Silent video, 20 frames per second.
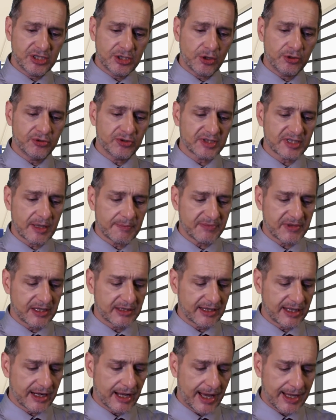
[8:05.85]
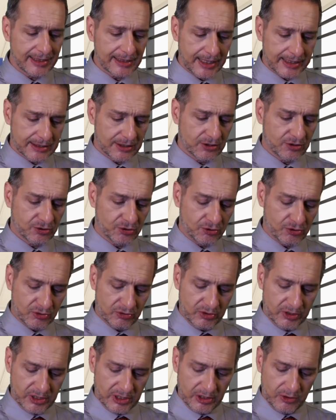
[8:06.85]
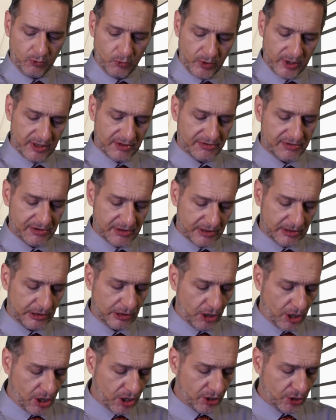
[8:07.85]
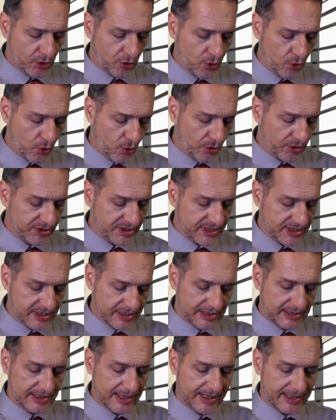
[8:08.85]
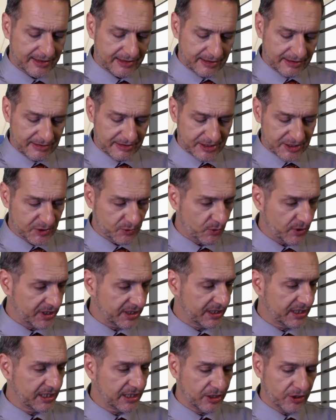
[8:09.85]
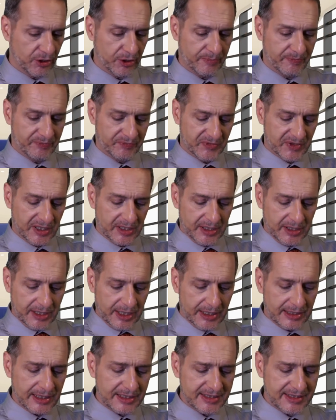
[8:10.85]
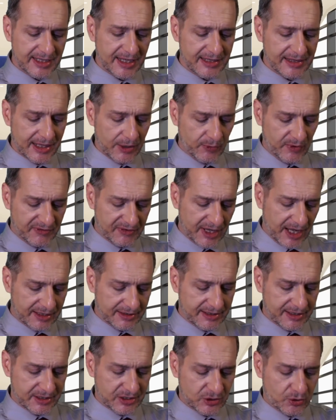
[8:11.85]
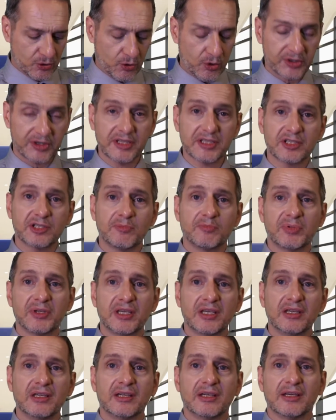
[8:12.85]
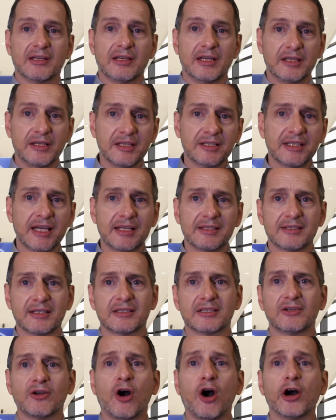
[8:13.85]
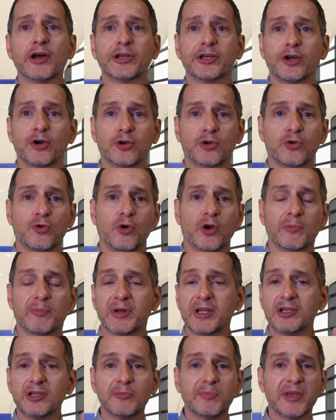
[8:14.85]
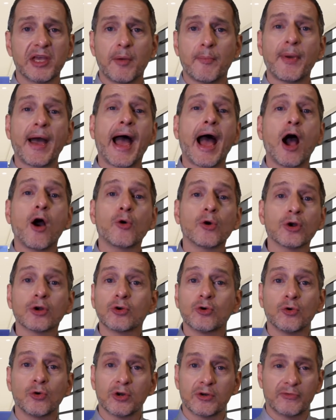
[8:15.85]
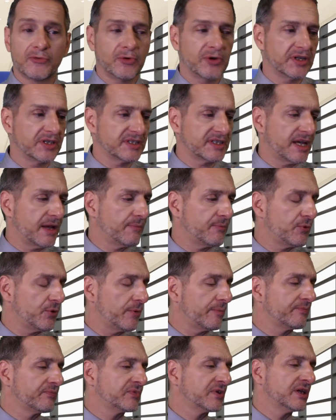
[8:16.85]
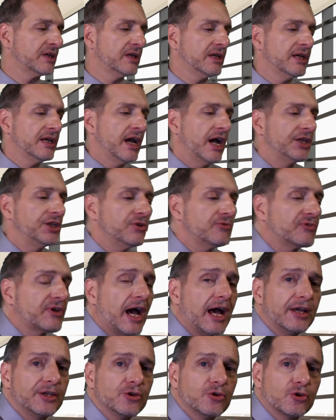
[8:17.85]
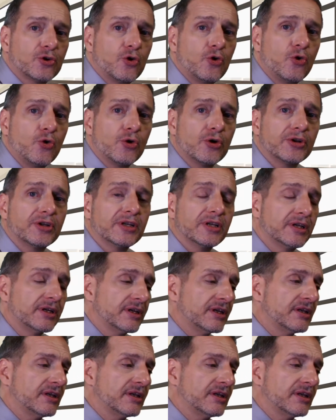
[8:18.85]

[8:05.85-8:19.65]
show you something that I like to do with long cords, like this one here. And let's say that we've got this cord. This could be, in this case it's an audio cord, but it could be a power cord, for example. And you've got your cord